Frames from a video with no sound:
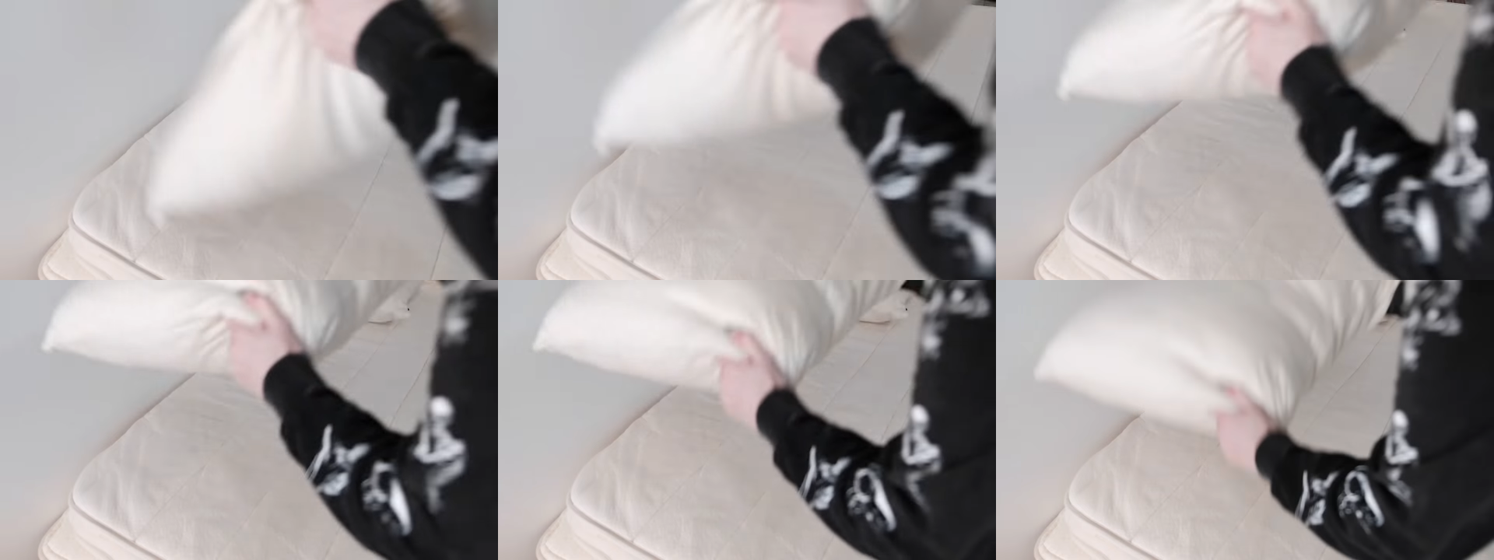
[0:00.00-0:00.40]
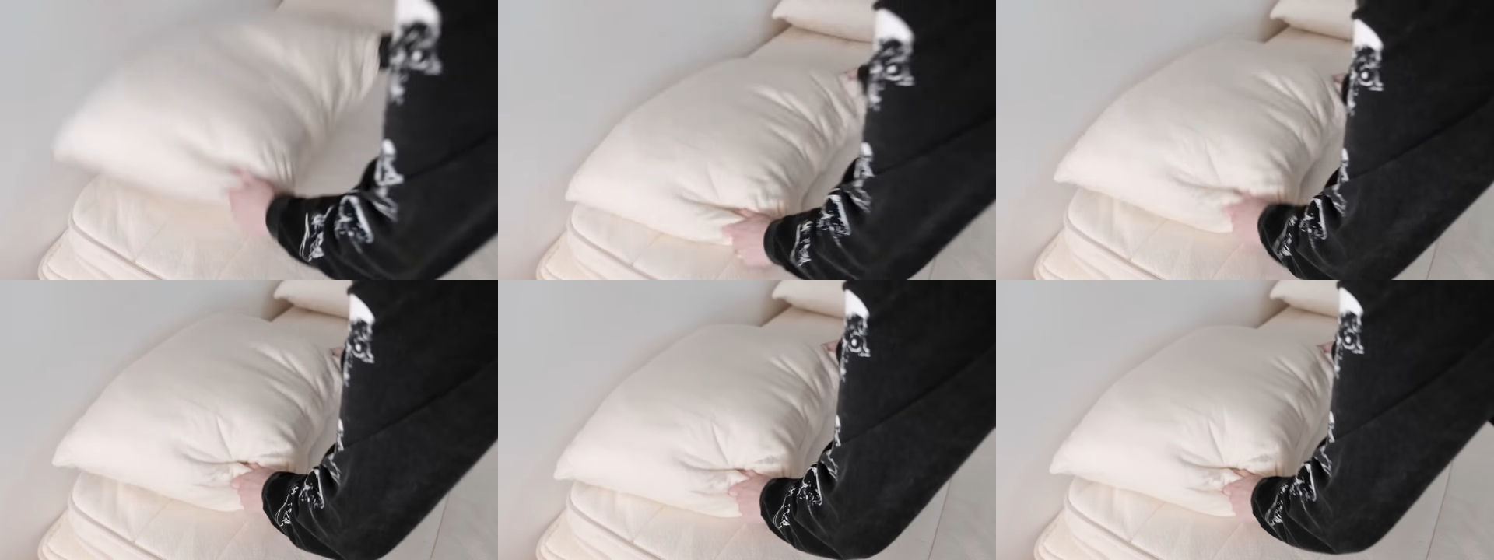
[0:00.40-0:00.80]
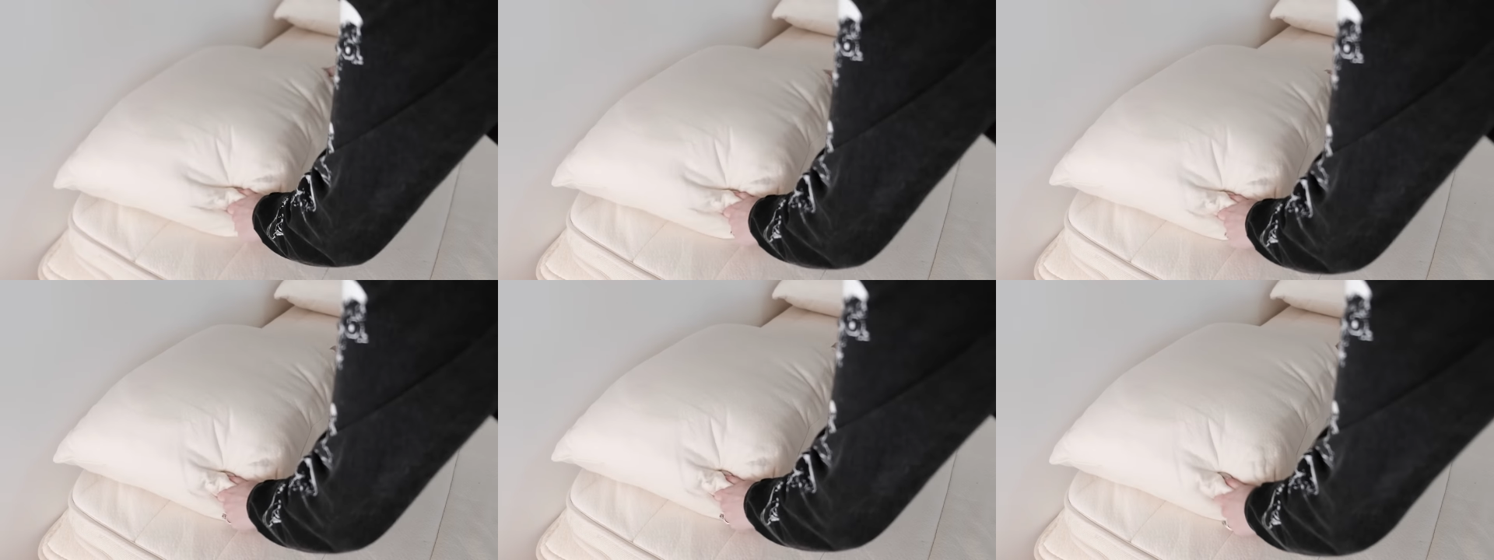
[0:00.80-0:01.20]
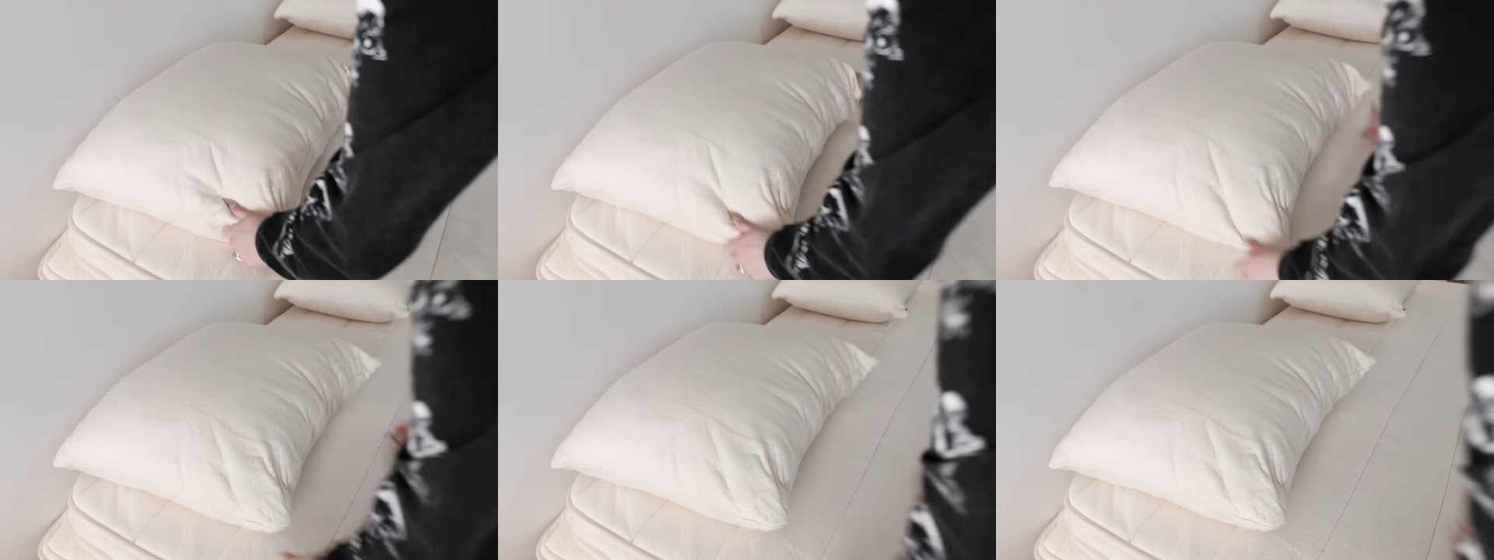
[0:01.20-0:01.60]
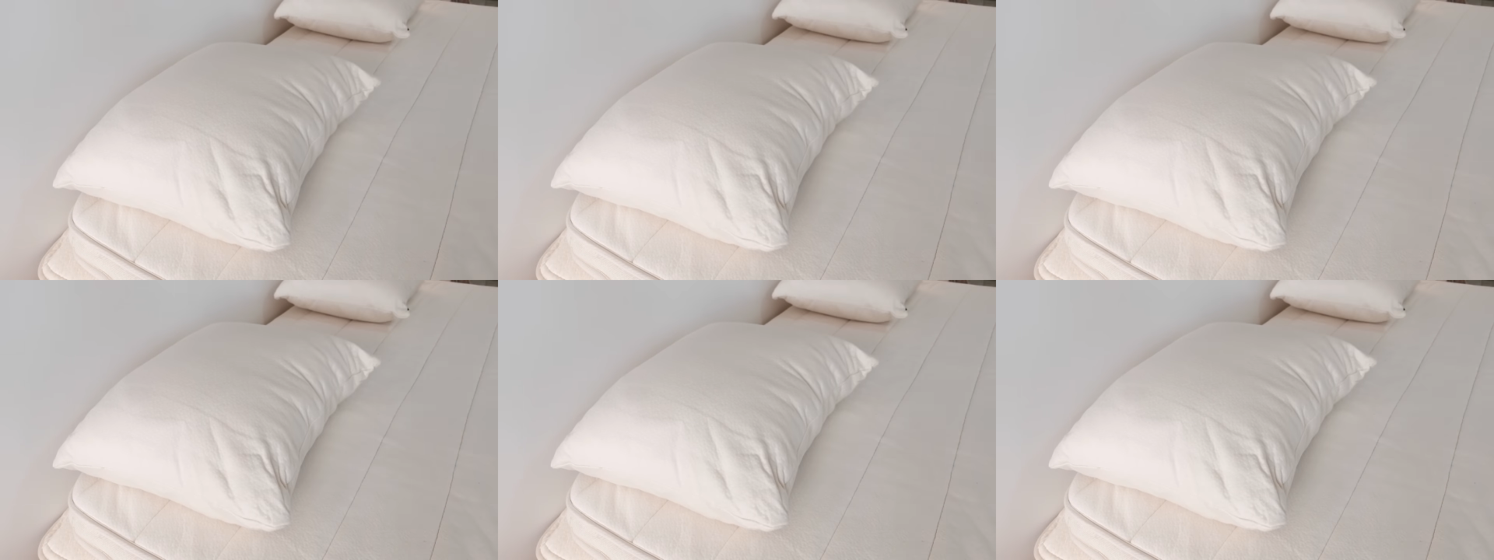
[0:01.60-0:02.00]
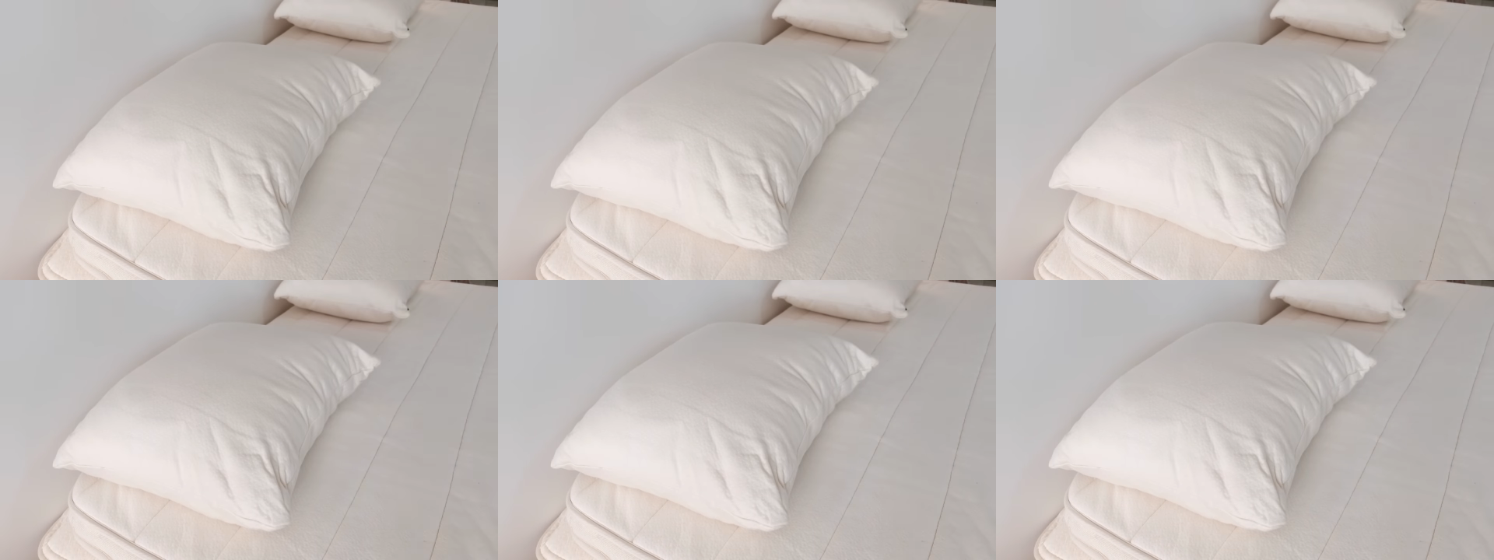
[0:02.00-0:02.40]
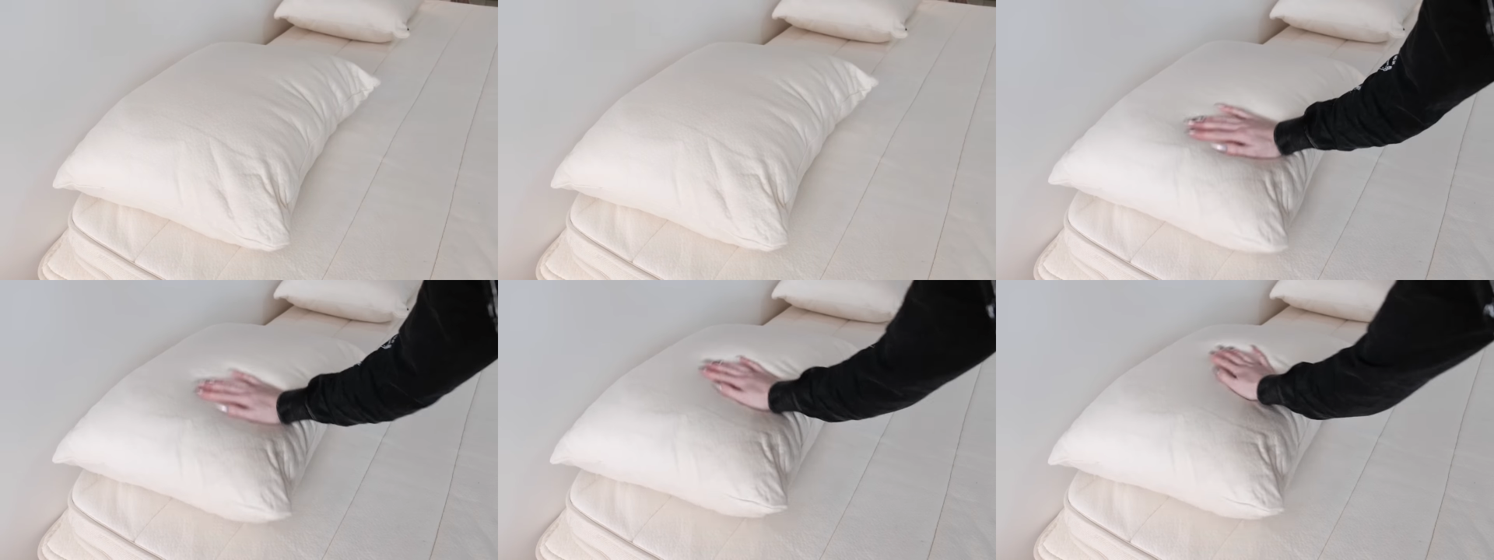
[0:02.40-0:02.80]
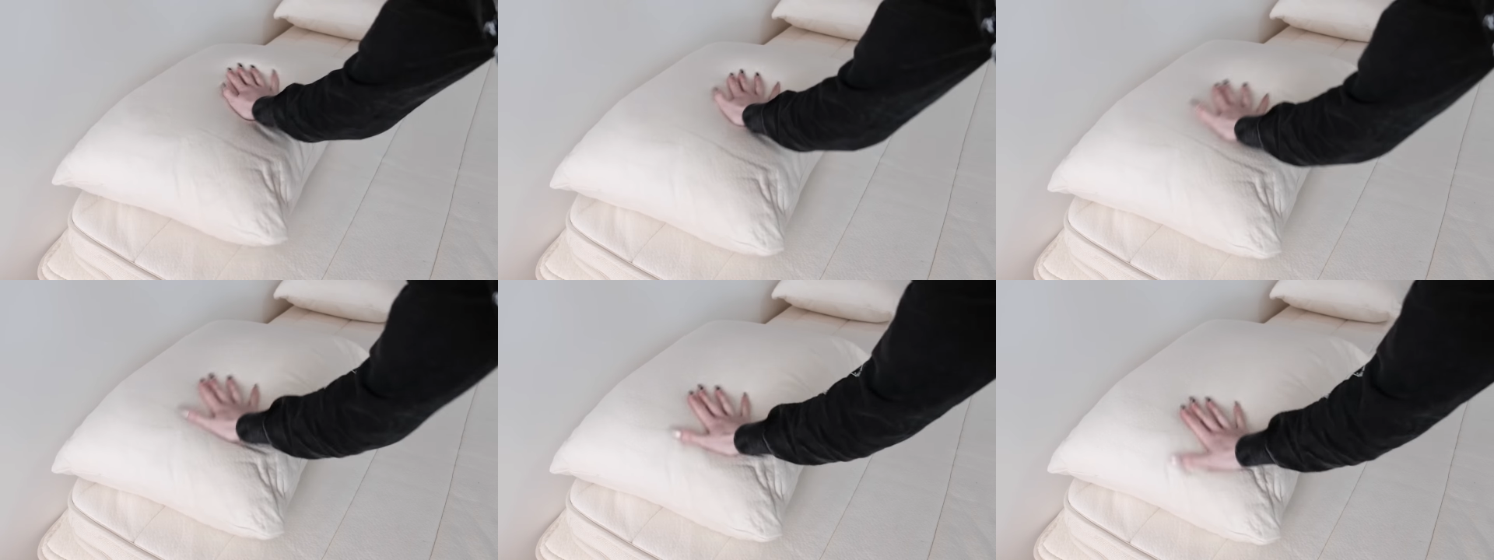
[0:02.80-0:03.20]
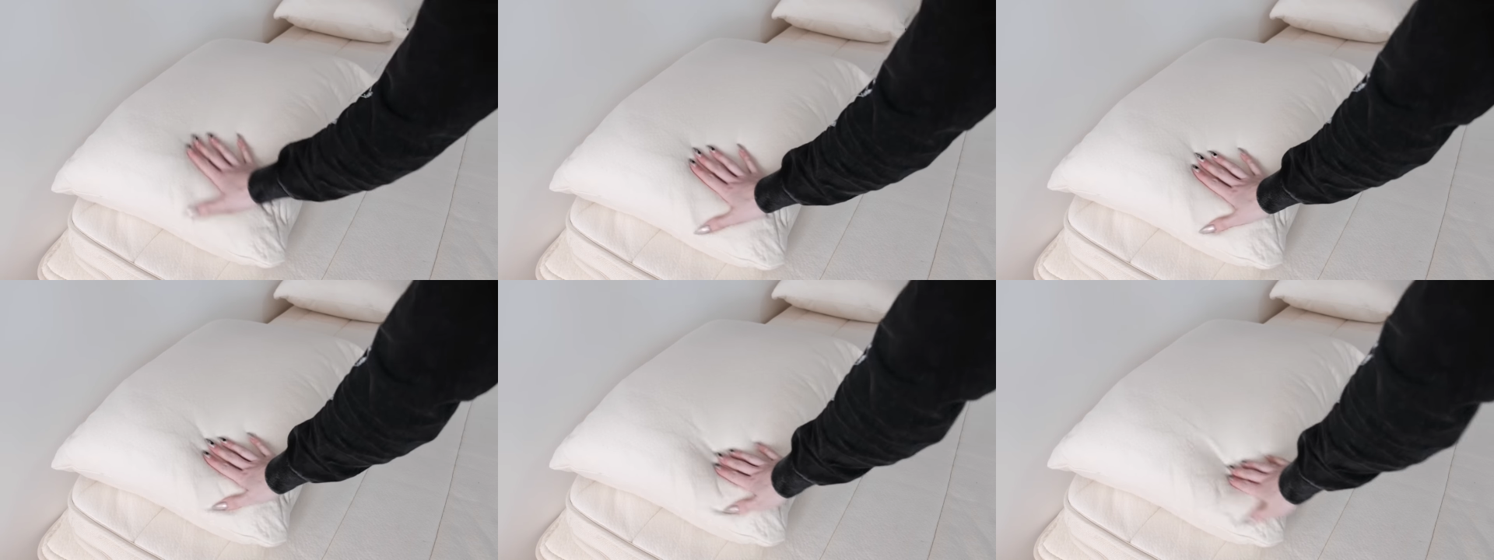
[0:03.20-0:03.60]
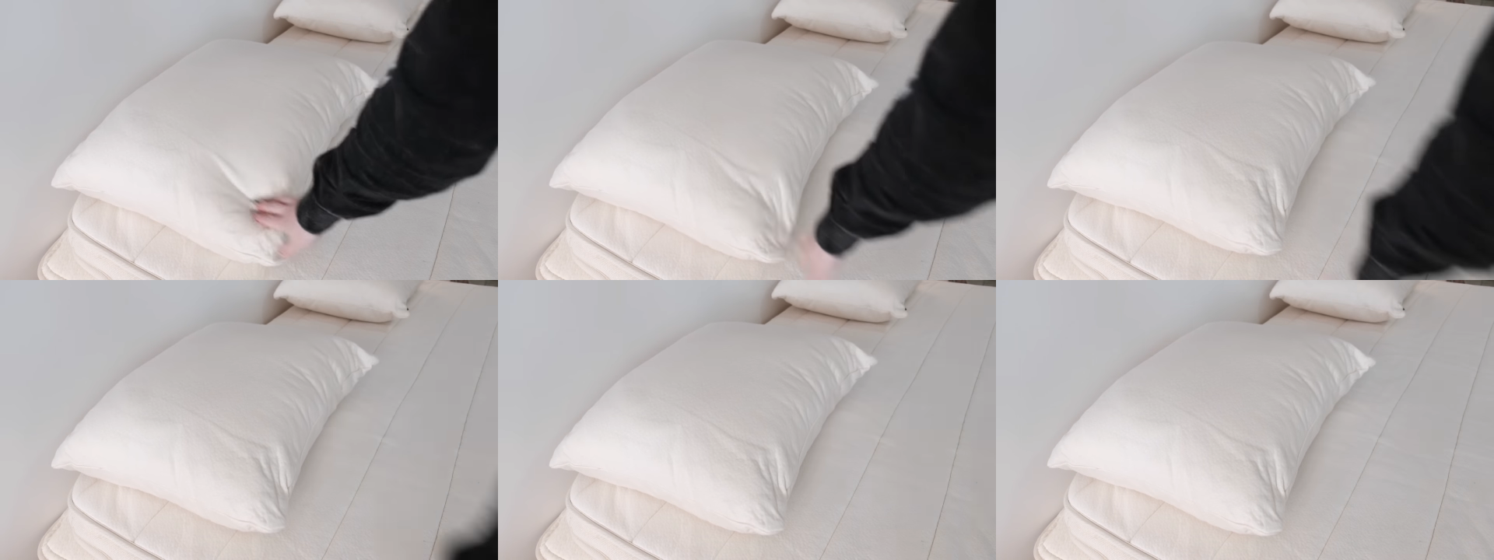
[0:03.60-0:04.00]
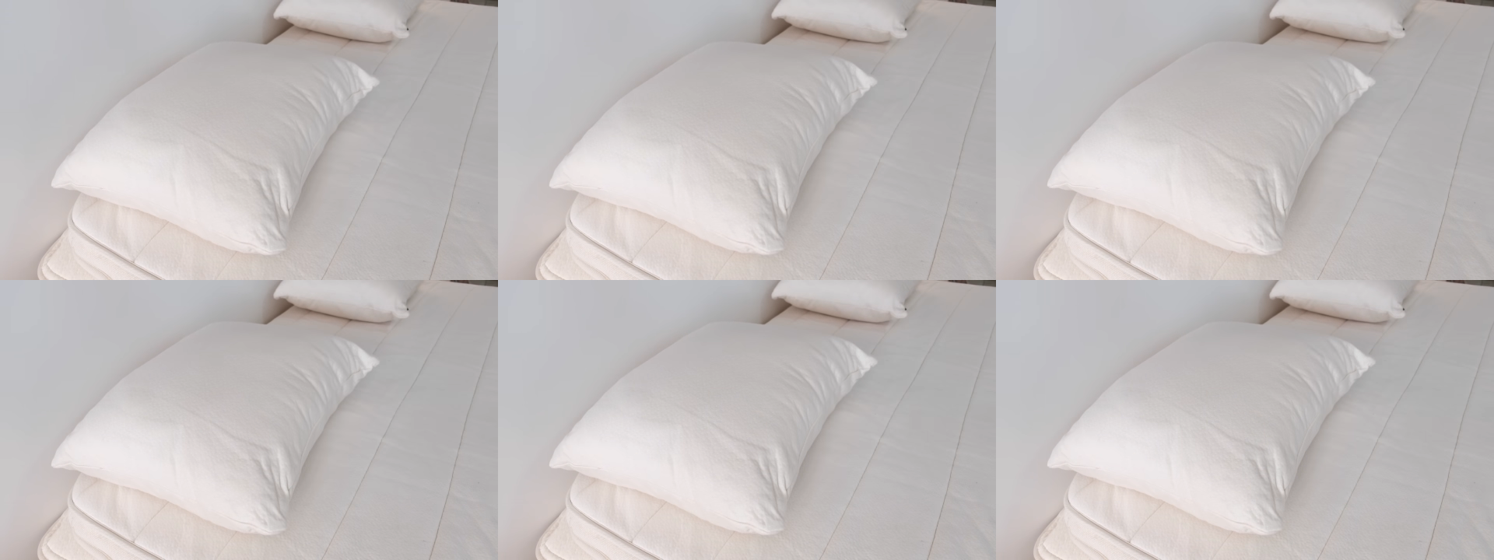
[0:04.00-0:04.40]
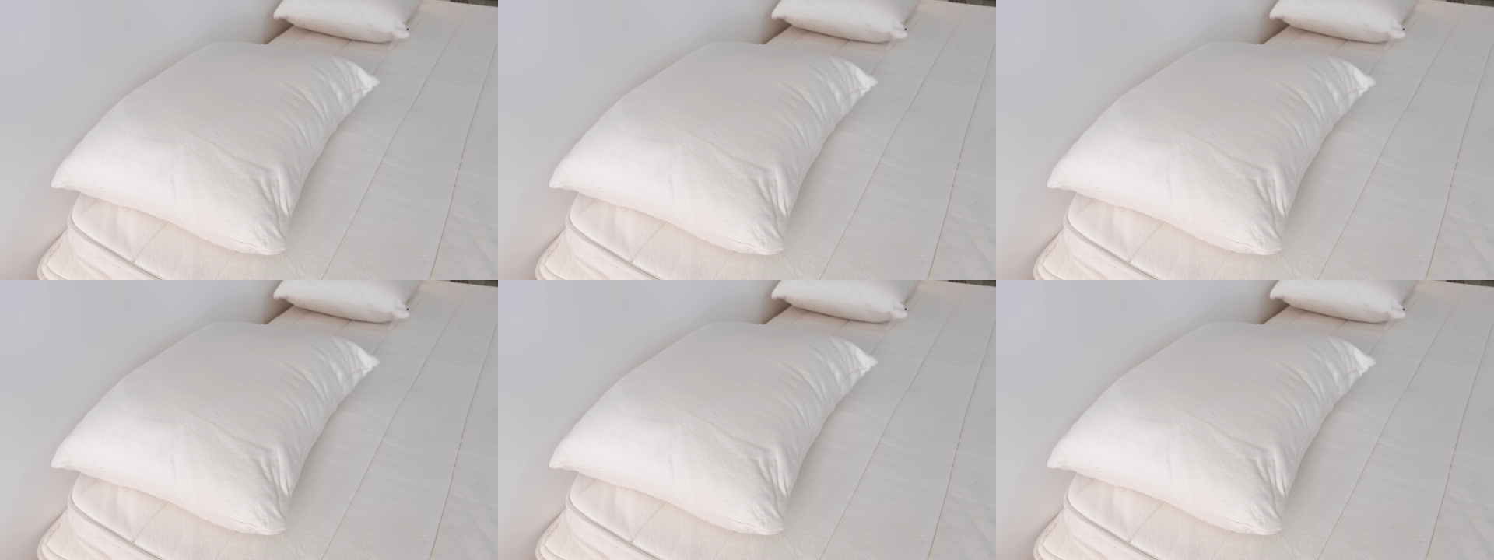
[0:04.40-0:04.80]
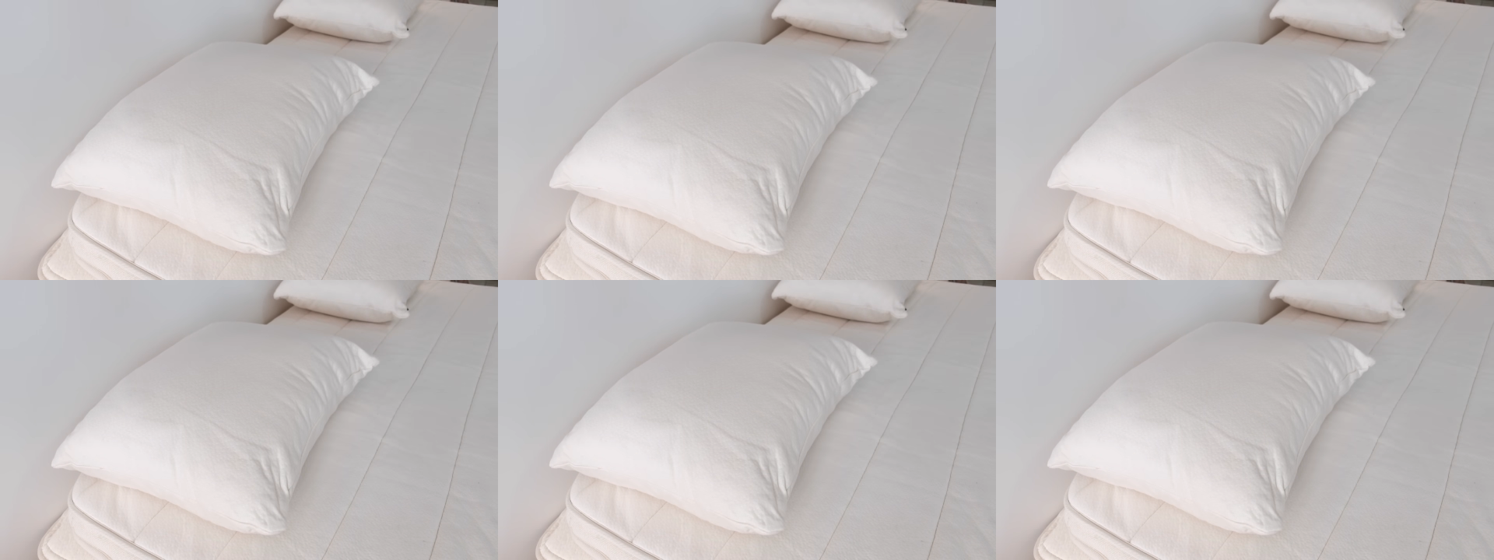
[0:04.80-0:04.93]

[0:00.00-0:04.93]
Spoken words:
(no speaker visible)